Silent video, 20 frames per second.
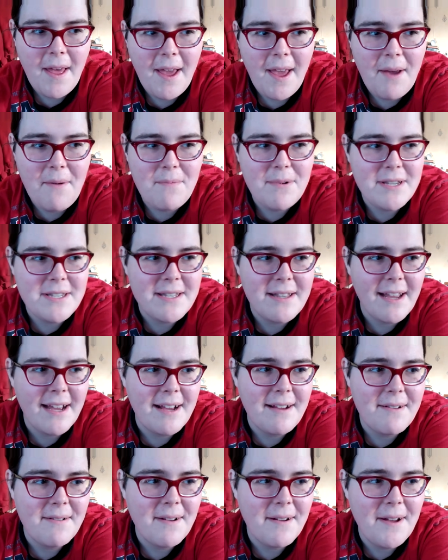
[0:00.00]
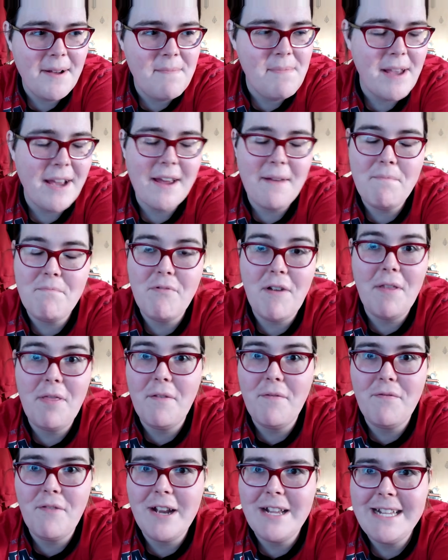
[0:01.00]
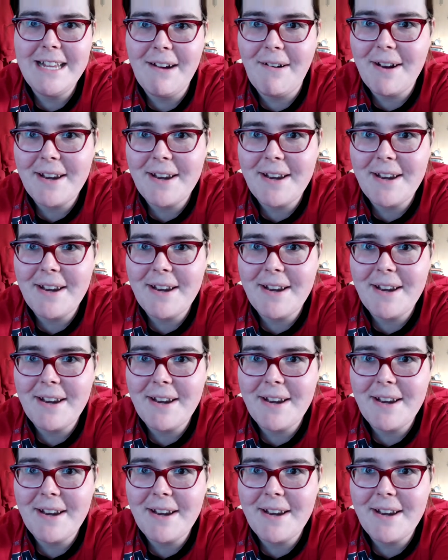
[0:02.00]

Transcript: it was like a breath of fresh air.